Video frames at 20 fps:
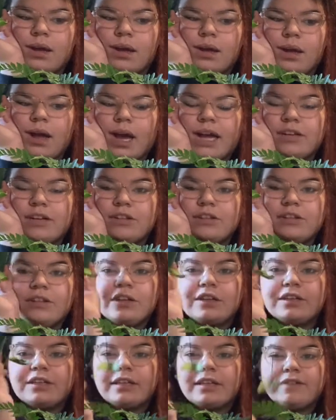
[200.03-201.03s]
I just
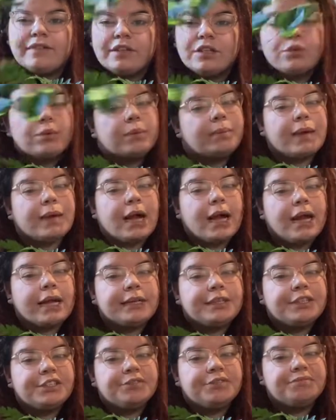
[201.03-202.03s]
couldn't leave this one
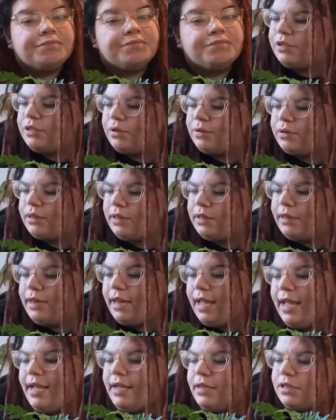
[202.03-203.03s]
behind. So the
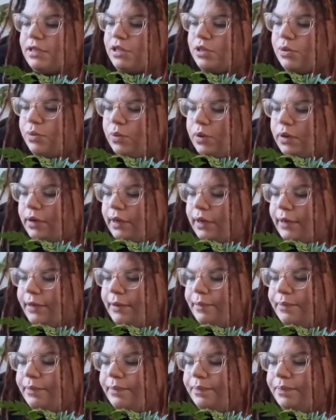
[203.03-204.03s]
next one